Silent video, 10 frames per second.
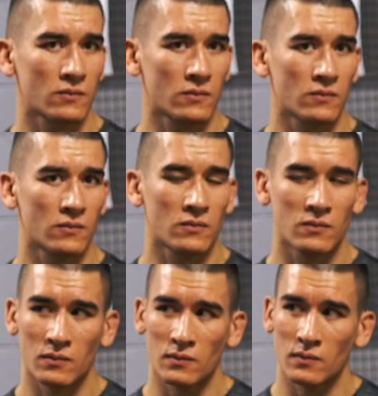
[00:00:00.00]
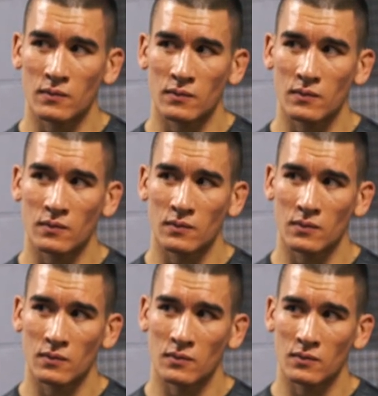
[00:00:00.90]

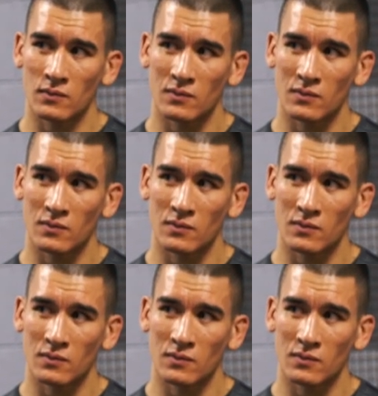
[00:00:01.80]
No words are spoken by the person on screen.